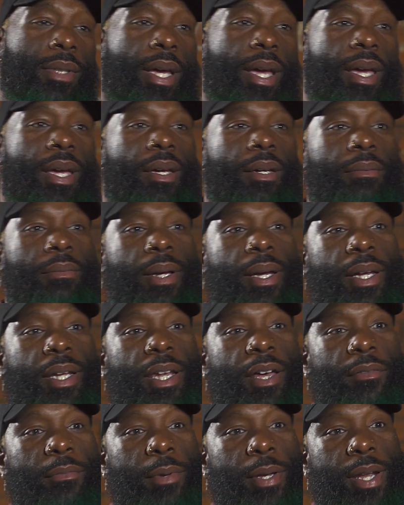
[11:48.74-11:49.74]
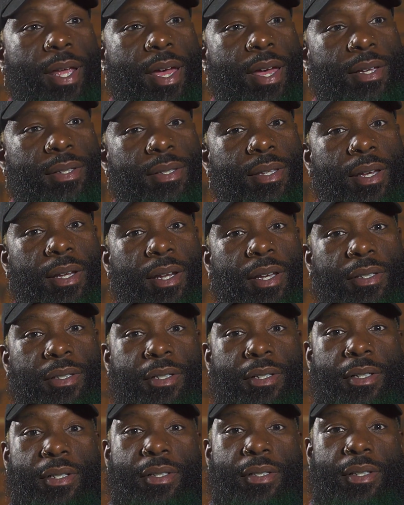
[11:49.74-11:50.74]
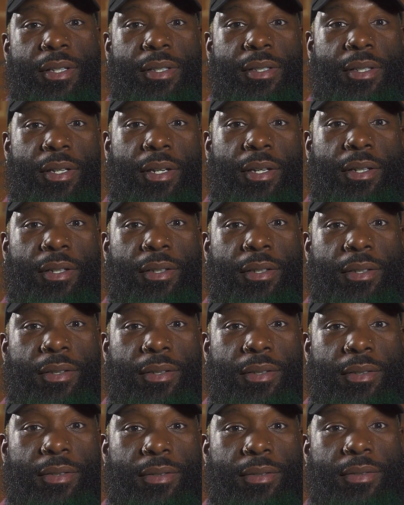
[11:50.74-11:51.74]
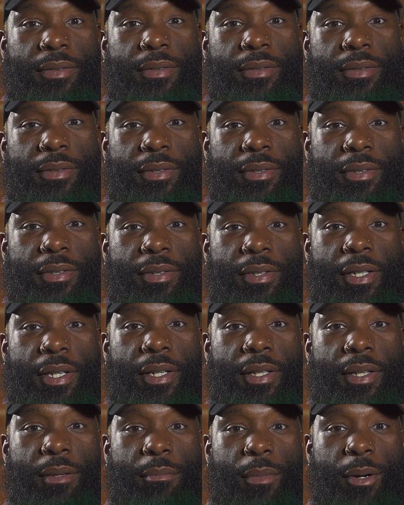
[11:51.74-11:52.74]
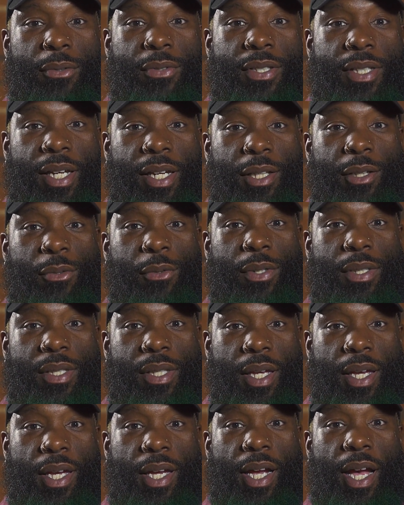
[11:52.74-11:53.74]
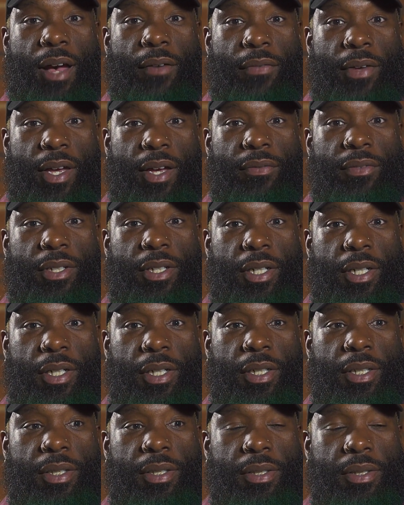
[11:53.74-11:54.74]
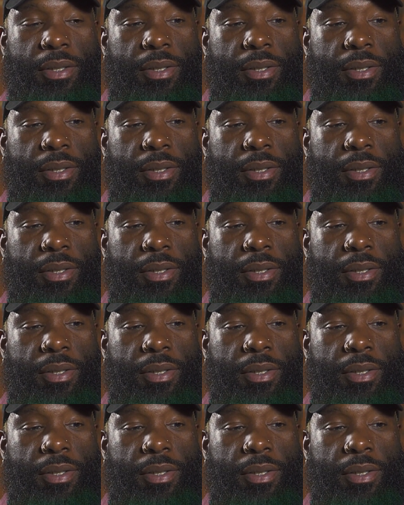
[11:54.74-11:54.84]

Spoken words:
Damn, I ain't never been asked that. That's good, 16. Shit, the most St. Louis thing I've ever done.